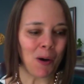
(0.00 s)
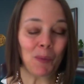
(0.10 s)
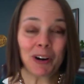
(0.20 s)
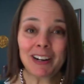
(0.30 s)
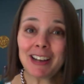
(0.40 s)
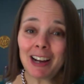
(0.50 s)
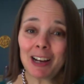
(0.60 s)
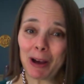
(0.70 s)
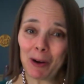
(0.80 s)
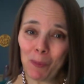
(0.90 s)
We're going to talk
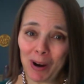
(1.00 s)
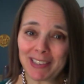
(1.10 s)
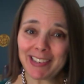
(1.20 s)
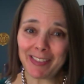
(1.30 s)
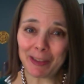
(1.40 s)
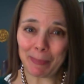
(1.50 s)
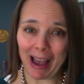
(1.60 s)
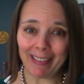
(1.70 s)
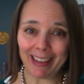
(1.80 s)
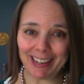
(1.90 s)
about what's on the
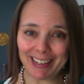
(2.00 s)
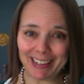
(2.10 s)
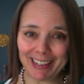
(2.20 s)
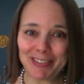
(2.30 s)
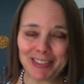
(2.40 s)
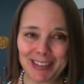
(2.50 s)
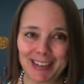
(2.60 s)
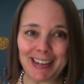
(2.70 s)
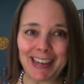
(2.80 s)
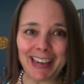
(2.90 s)
ballot.
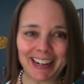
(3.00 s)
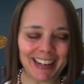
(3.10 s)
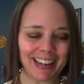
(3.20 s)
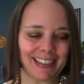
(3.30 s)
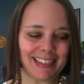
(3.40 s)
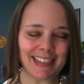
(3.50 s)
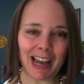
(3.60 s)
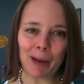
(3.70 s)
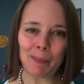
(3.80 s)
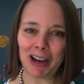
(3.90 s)
The candidates,
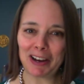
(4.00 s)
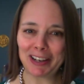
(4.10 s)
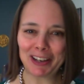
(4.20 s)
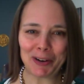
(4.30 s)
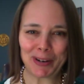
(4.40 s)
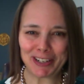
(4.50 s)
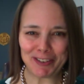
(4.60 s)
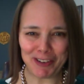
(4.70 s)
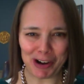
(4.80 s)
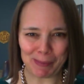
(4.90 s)
I'm not going to go
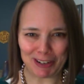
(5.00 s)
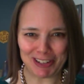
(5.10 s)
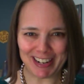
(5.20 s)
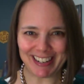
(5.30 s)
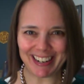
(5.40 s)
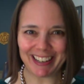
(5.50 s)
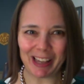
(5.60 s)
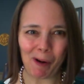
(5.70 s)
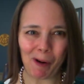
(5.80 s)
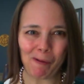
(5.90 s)
into very much detail.
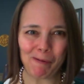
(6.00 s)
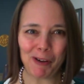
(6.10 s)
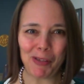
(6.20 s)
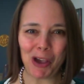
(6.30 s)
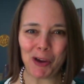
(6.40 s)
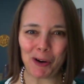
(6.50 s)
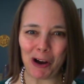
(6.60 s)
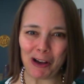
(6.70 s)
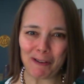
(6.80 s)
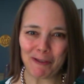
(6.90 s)
I'm hopeful that you're
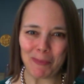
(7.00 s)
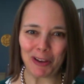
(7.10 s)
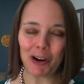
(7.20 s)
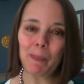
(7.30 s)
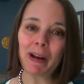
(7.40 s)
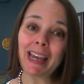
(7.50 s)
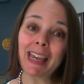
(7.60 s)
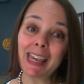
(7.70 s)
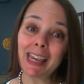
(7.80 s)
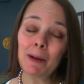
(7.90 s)
all familiar, but I
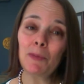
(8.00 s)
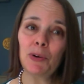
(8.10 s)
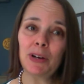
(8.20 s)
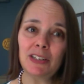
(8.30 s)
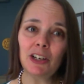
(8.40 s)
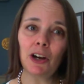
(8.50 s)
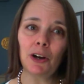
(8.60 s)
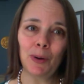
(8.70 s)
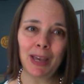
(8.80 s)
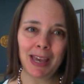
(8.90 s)
am going to
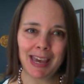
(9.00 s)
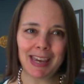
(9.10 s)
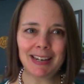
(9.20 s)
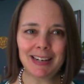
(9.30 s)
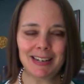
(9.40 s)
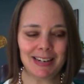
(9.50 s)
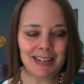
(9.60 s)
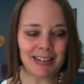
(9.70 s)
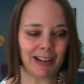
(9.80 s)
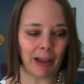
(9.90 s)
go into
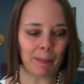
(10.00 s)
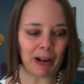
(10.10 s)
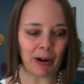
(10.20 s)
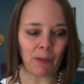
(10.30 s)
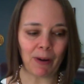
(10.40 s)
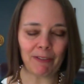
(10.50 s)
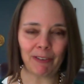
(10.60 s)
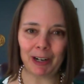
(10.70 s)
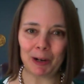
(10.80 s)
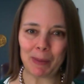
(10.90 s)
detail about our
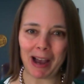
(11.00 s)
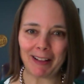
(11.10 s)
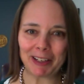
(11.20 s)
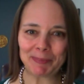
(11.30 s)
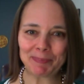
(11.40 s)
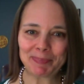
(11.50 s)
referendum ballot.